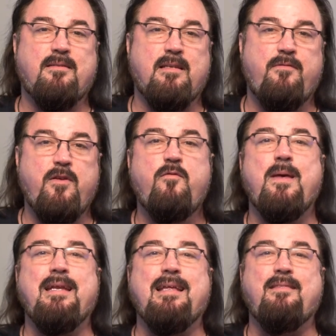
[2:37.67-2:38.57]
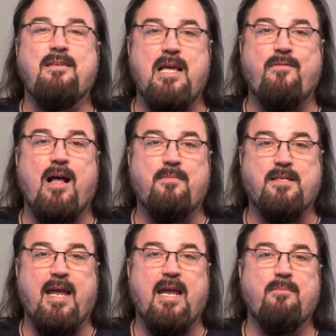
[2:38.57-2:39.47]
If you've been in the DevOps
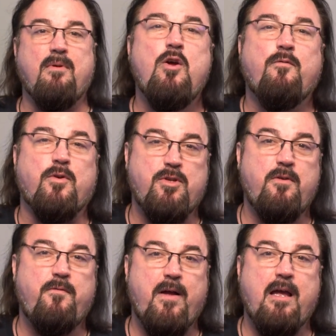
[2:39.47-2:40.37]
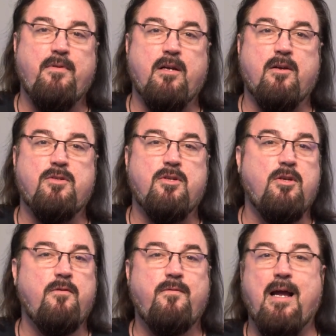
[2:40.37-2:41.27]
game for 2 to 5 years,
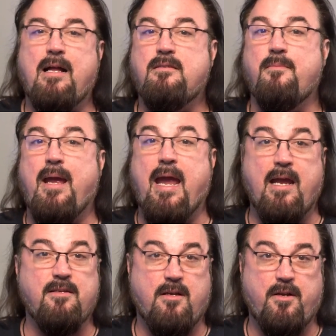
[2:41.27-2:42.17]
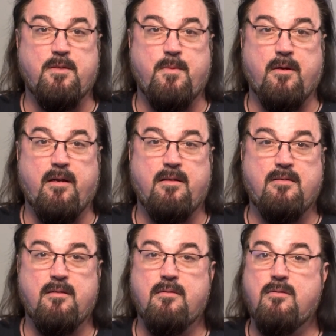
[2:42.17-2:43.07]
you've got some hands-on
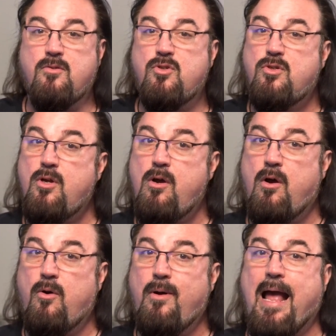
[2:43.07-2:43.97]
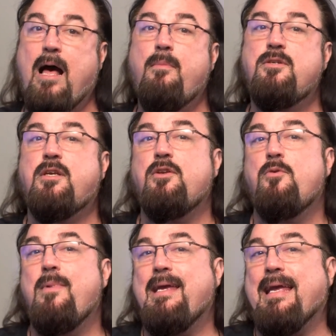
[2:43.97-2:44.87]
experience. So how much can you
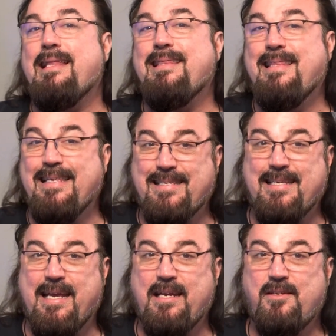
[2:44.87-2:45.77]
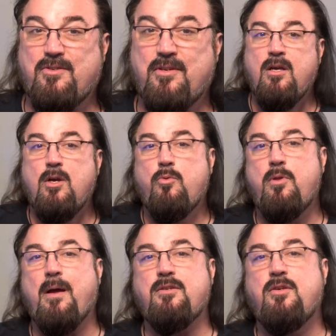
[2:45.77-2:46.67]
make at this stage? With
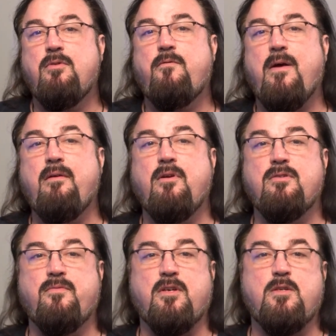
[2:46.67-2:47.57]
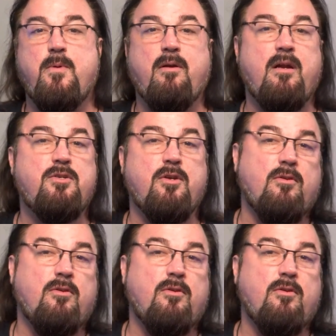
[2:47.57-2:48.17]
about 2 to 5 years of experience, you're